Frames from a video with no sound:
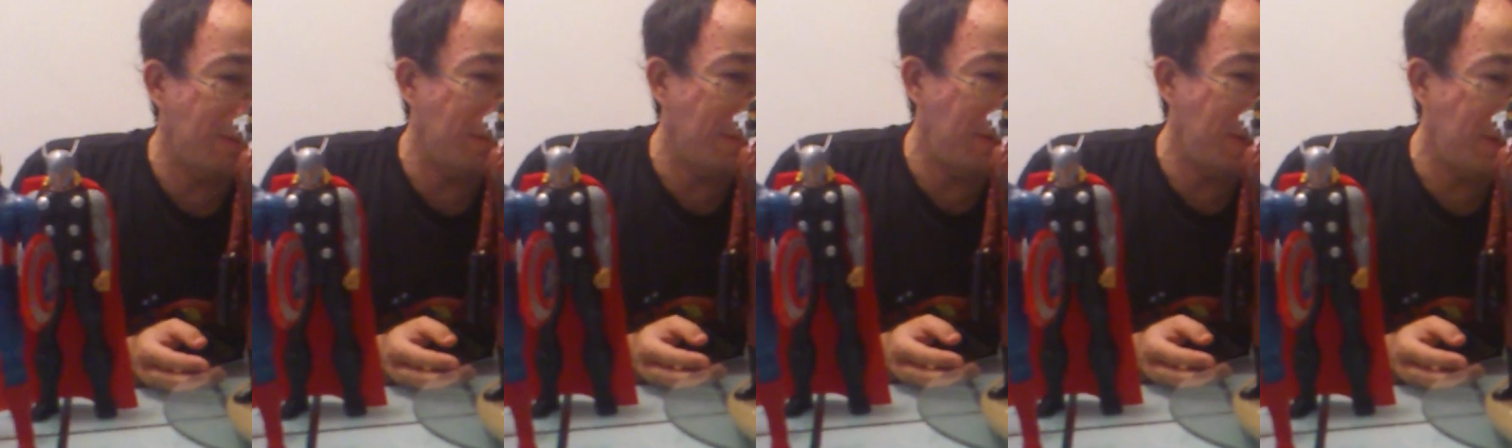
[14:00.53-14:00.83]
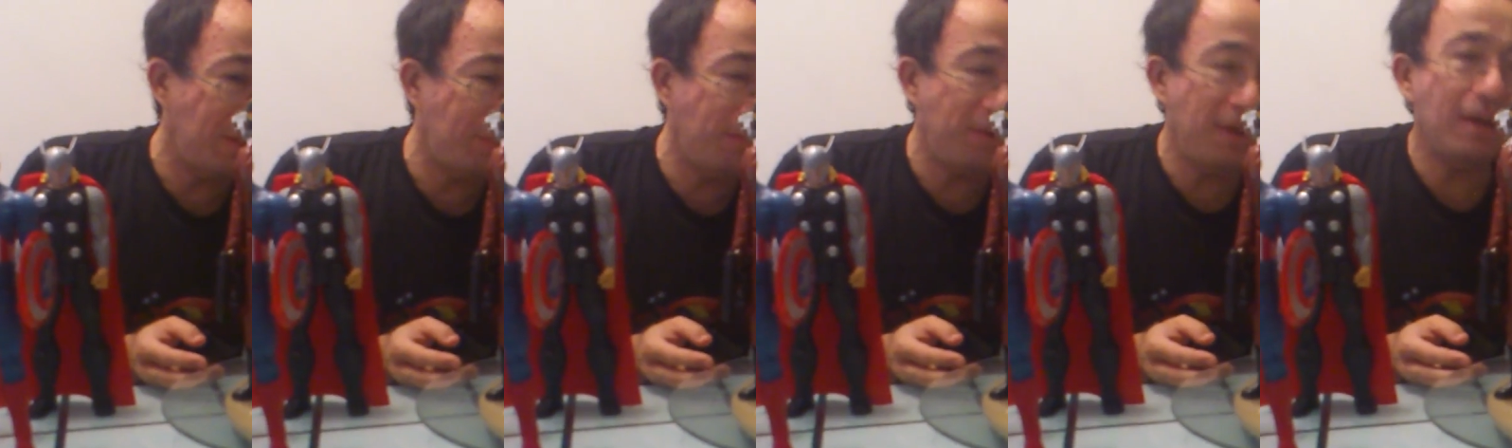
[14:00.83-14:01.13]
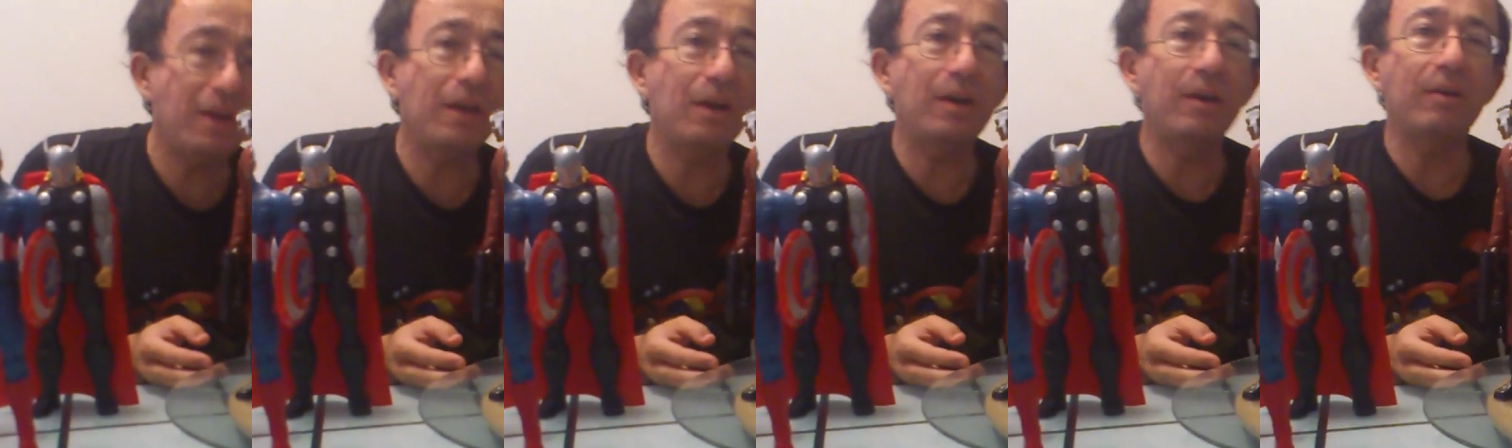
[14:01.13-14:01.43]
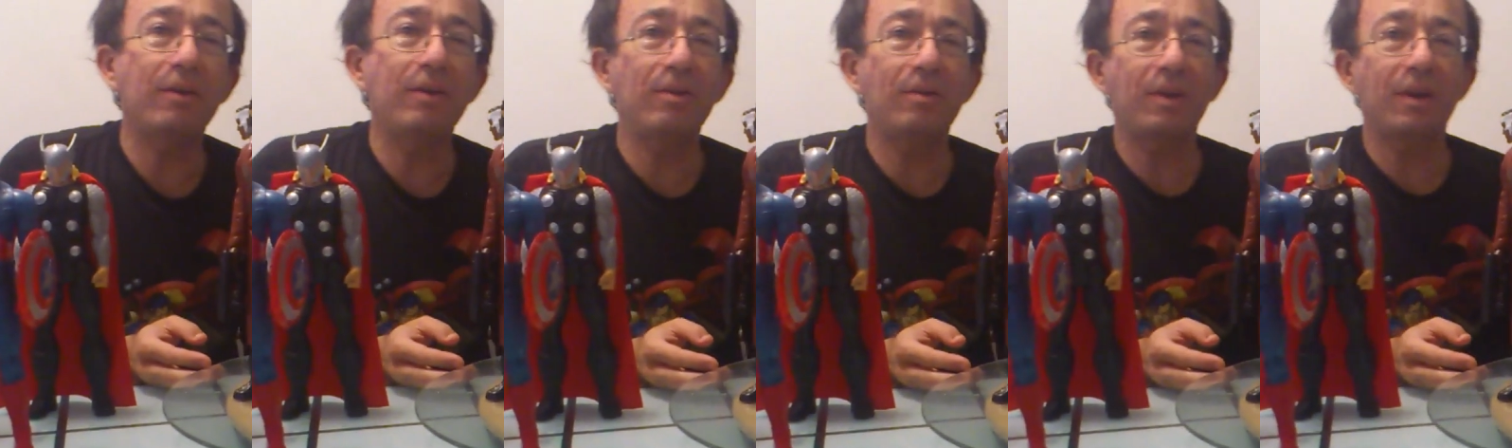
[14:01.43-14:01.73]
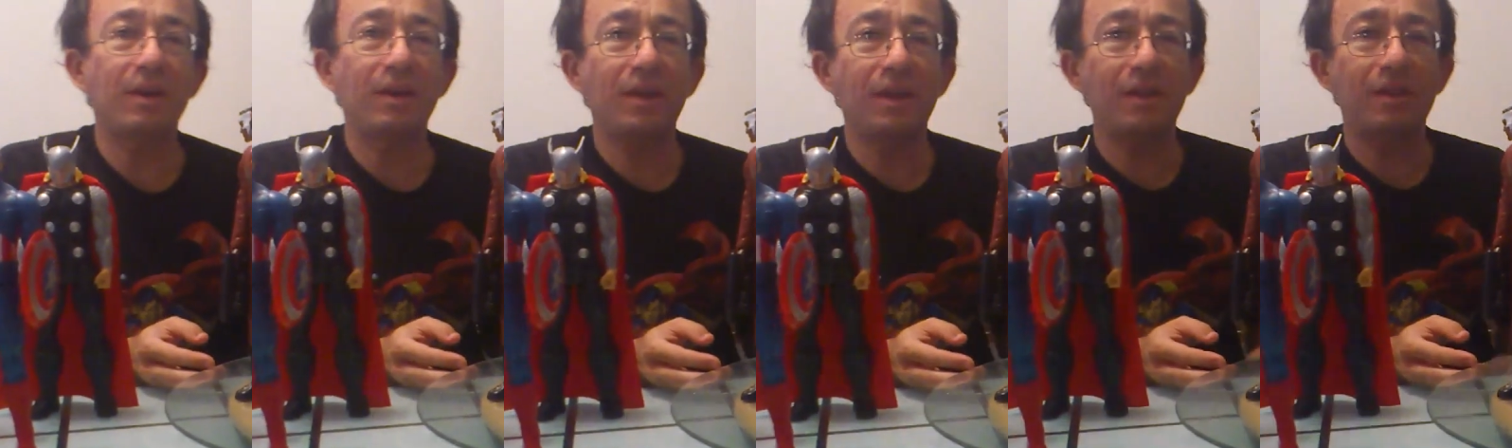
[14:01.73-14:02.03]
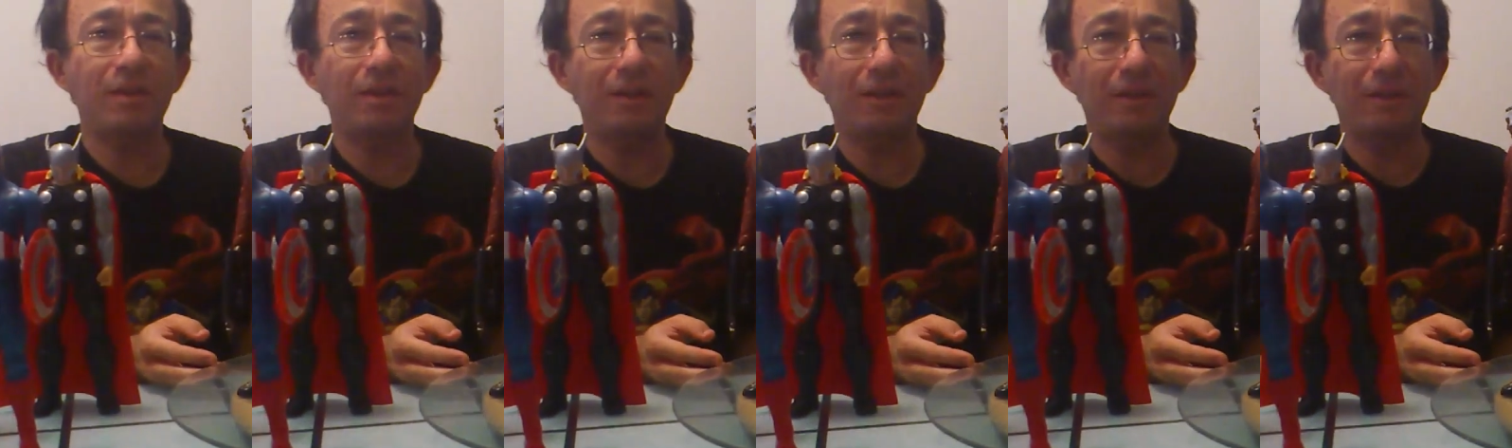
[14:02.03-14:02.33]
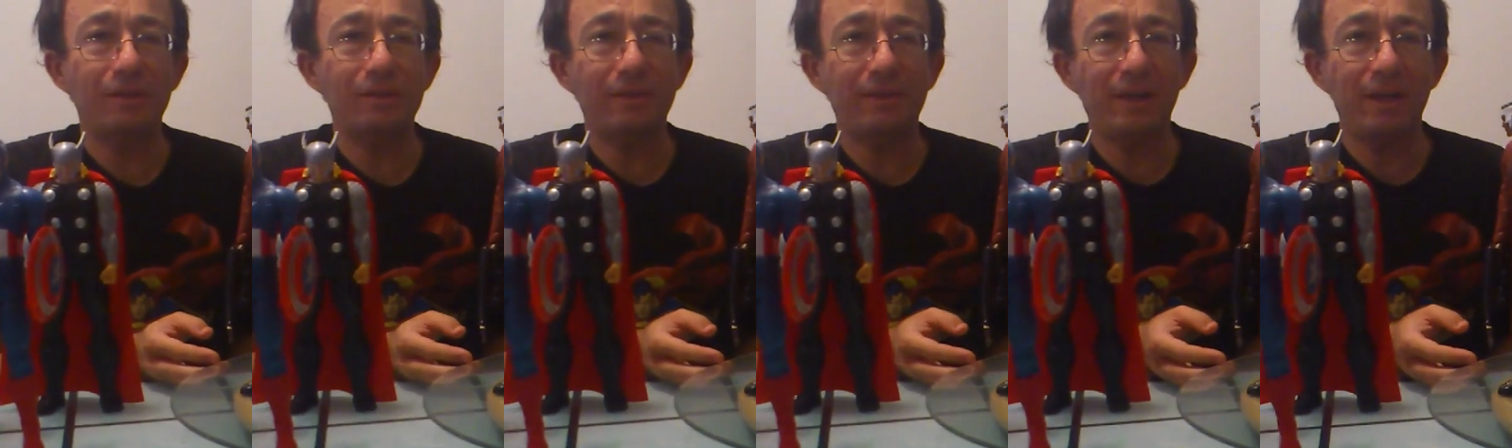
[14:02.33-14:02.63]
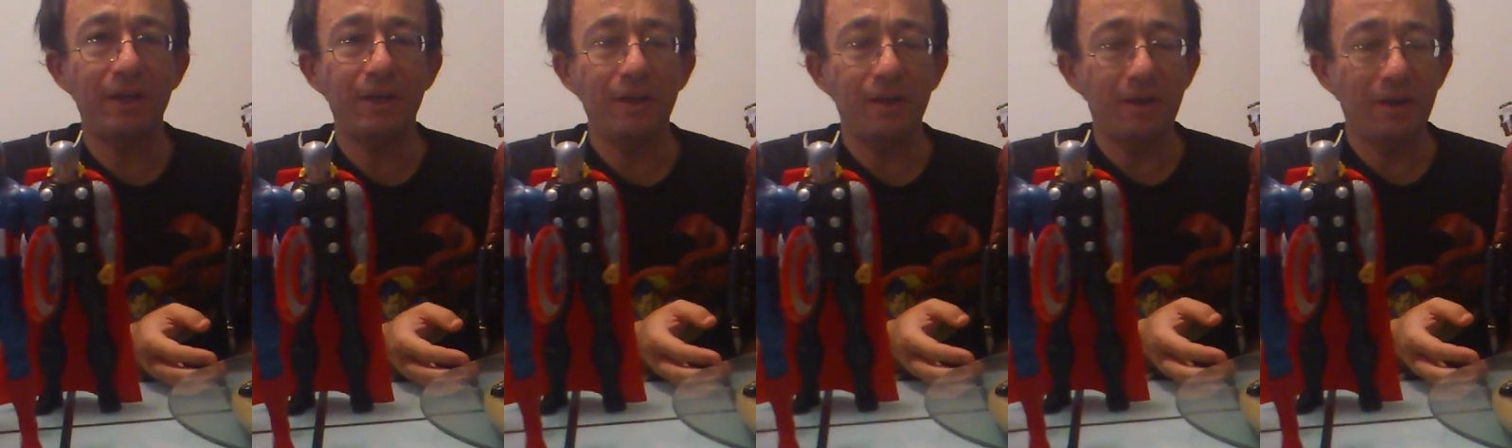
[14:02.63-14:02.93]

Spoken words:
little figure you can get in this line.